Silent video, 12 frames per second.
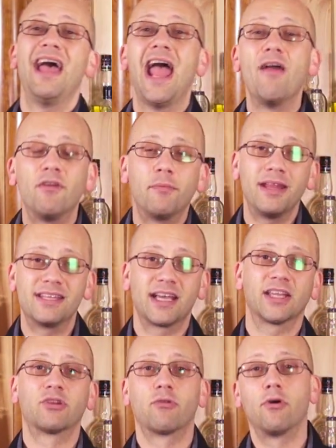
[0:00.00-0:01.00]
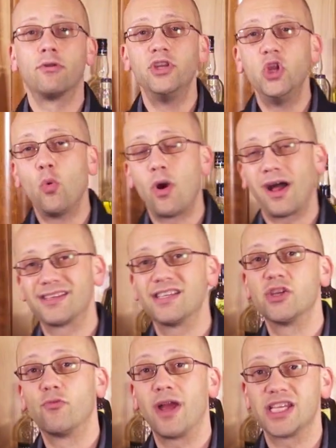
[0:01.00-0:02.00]
Everybody's got their own nuances
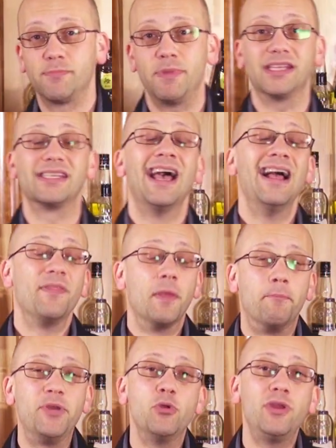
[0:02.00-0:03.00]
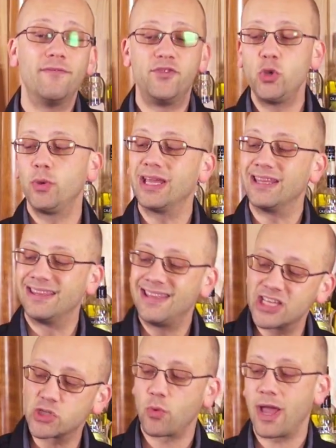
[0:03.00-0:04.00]
and recipes. The beauty of doing it
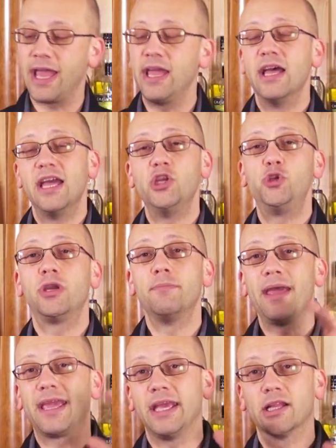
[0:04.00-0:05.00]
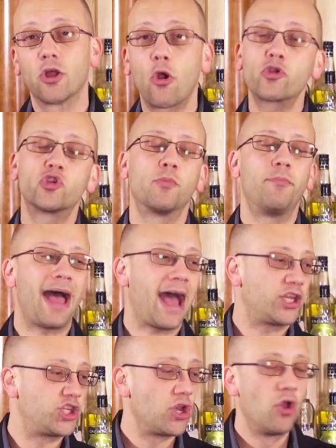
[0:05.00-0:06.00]
this way is you can make a larger
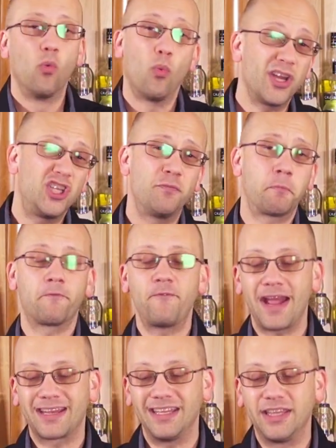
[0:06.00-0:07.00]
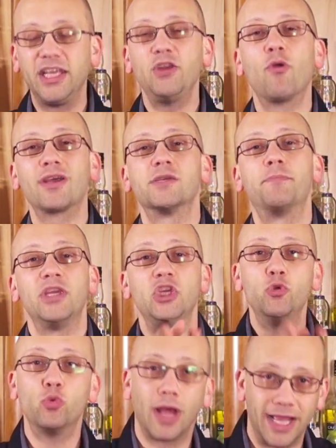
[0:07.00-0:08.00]
batch once you've perfected the recipe
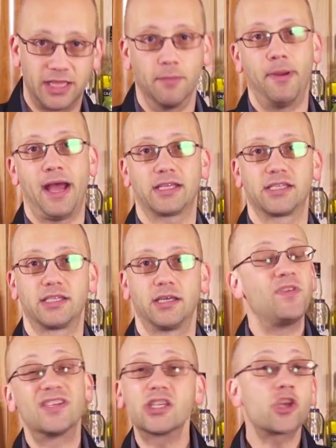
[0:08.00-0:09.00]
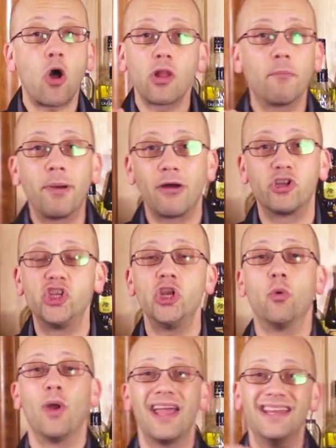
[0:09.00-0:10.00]
you like the best. This is all about
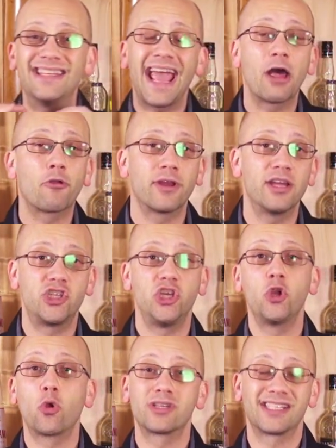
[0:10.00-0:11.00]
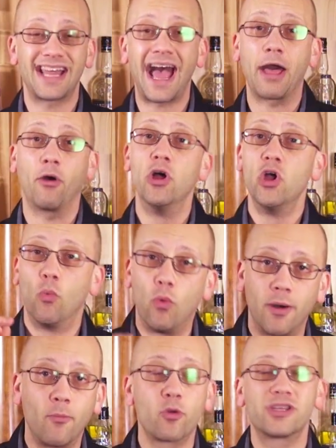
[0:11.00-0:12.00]
you and tailoring it to your style.
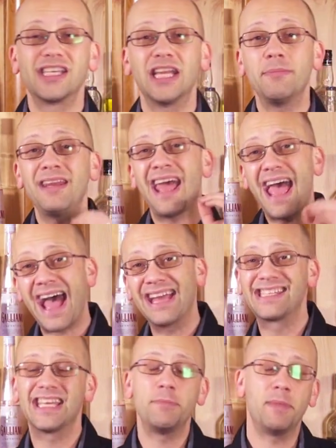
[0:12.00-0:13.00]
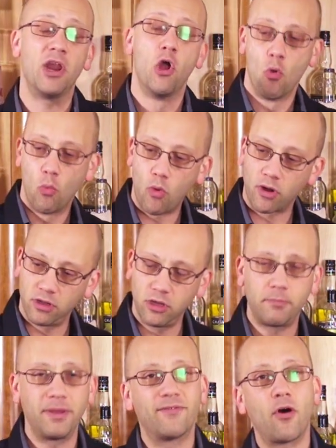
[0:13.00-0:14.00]
Want more cinnamon? Add cinnamon. Want a
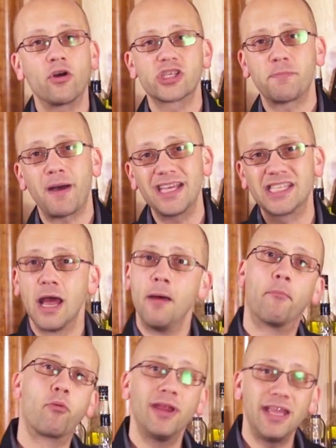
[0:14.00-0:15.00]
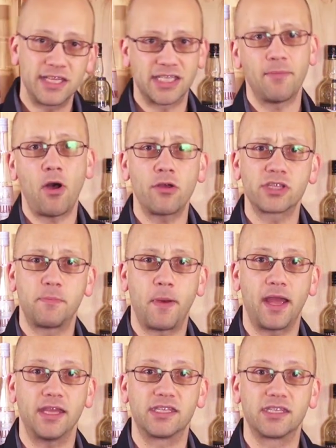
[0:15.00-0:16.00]
little bit of allspice? Bring in some
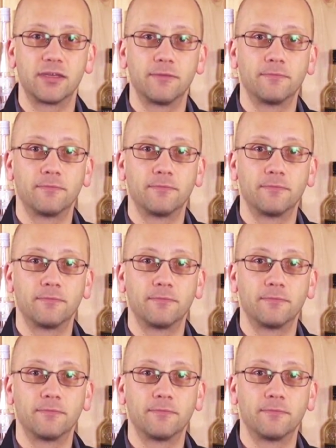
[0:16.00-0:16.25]
allspice.